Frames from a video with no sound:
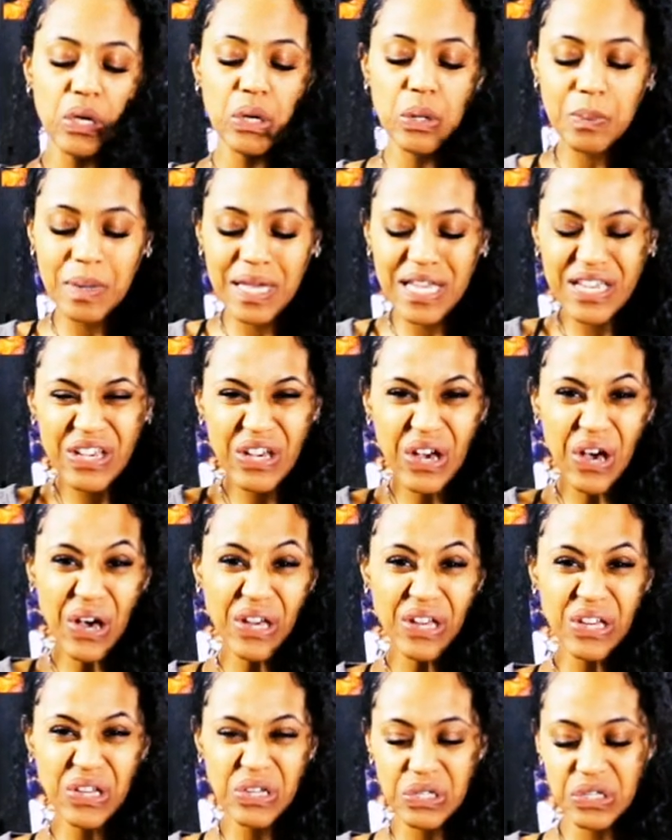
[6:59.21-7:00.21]
Oh my
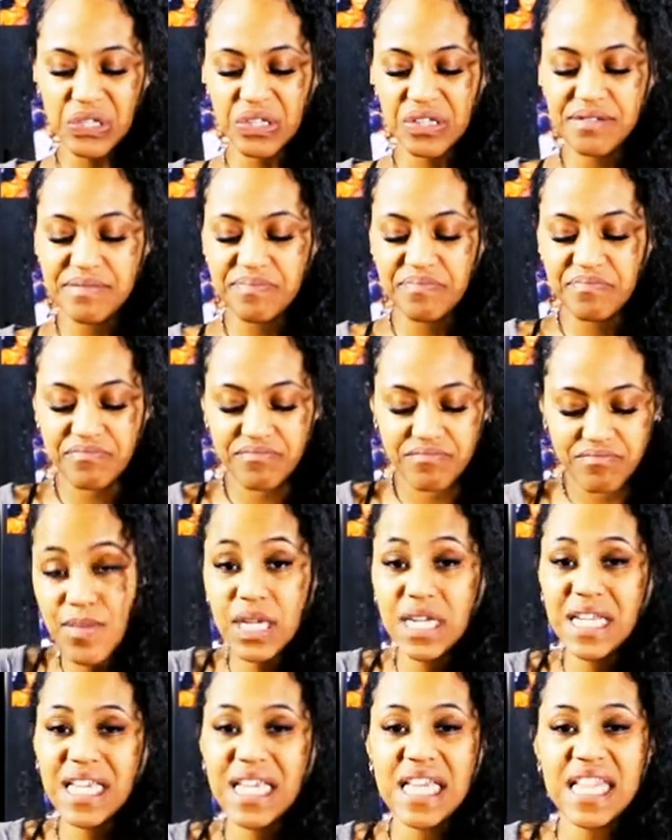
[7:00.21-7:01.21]
gosh. I'm
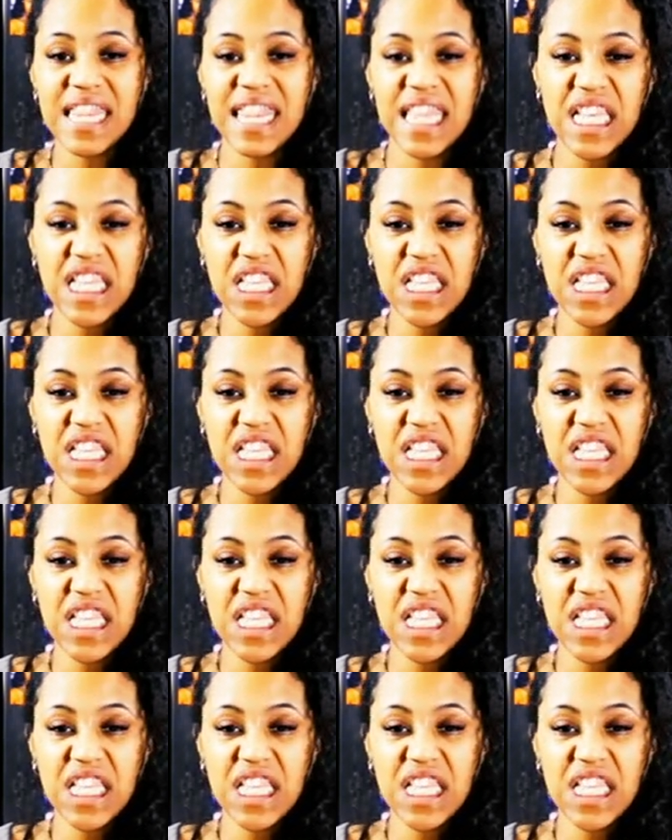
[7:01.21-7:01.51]
gonna eat